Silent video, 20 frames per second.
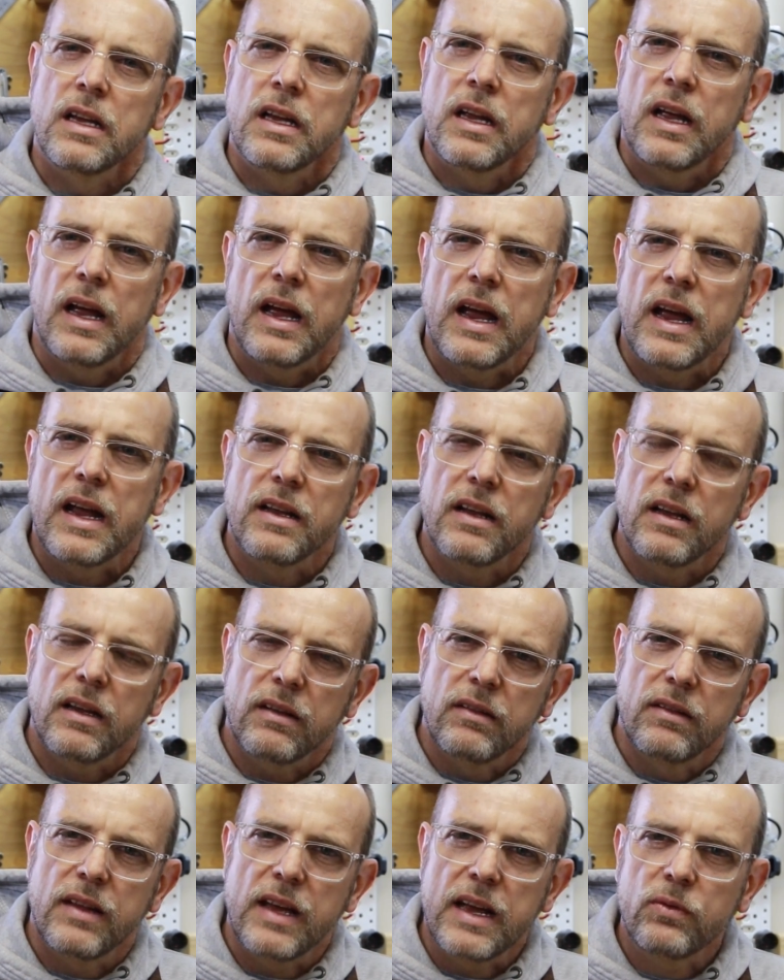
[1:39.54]
And
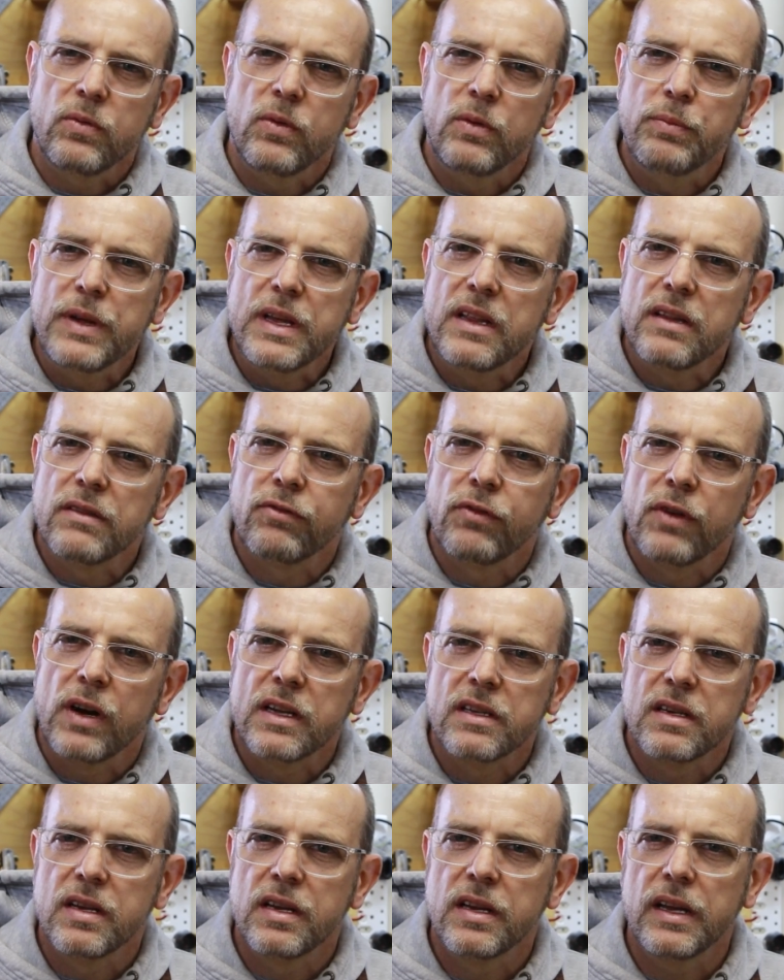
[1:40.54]
that will be the
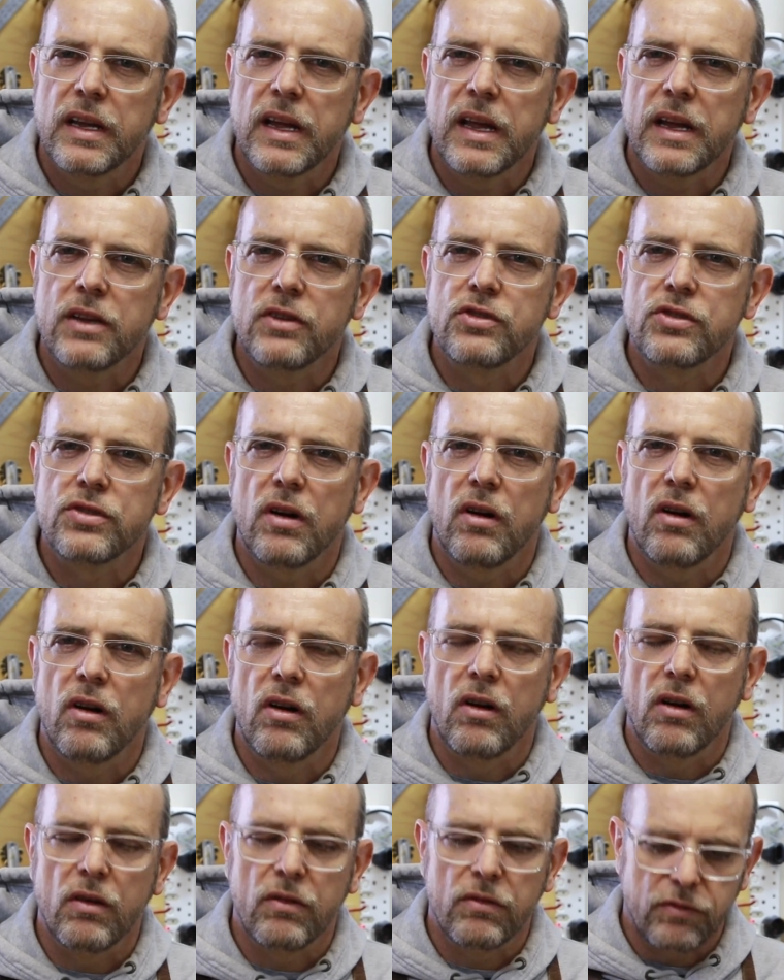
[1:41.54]
front edge
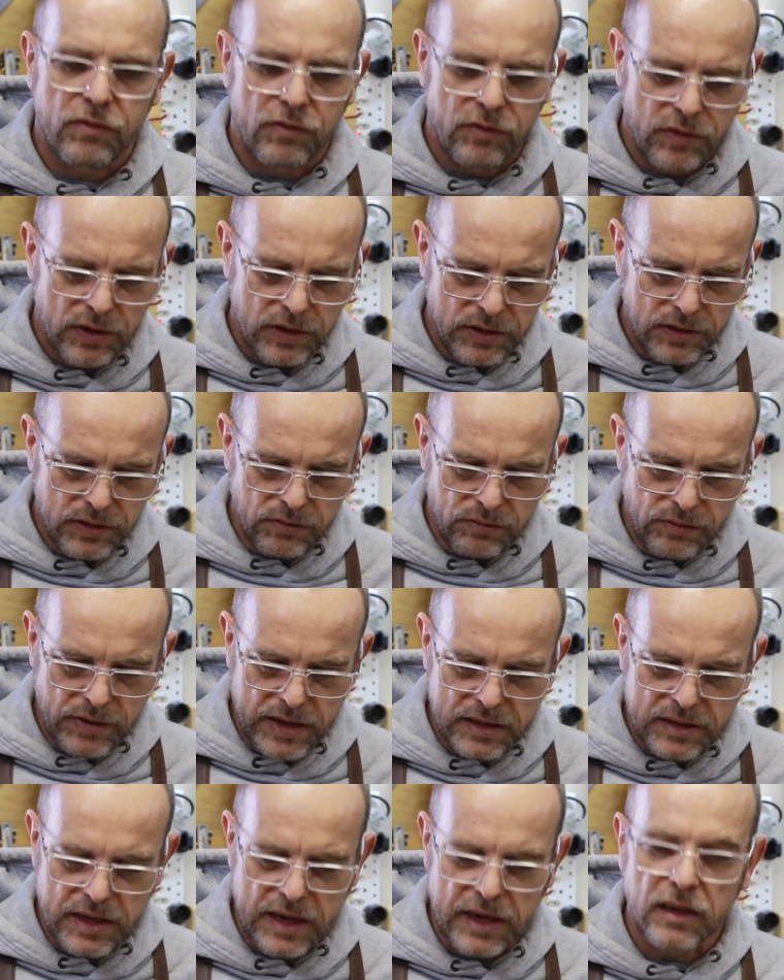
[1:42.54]
of the
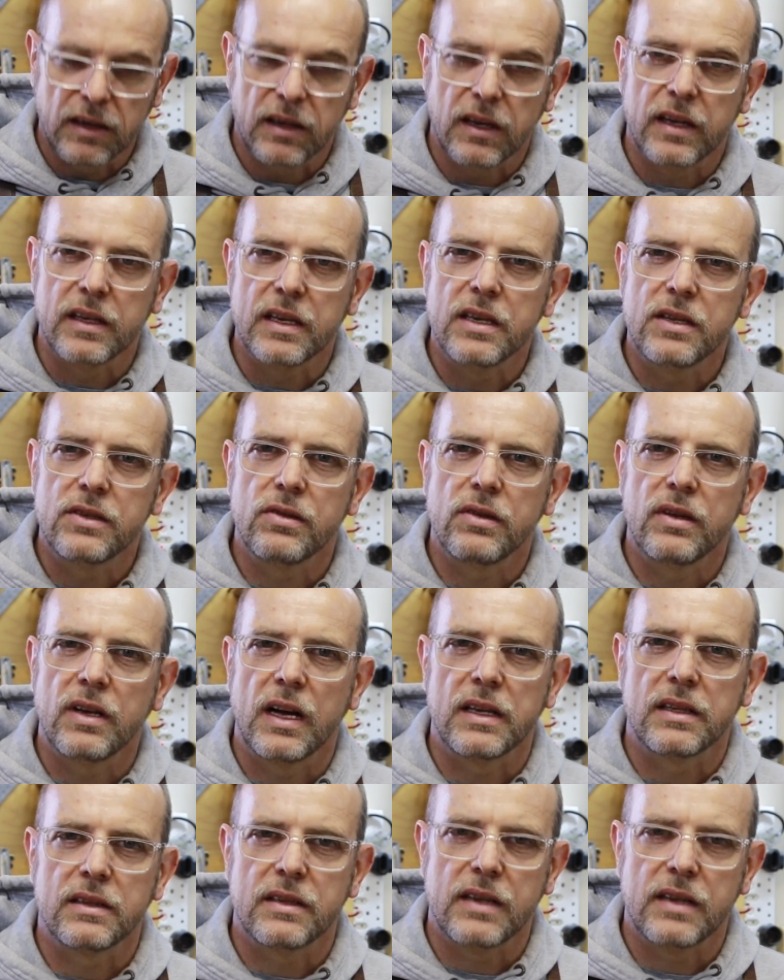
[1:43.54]
rectangle I need to cut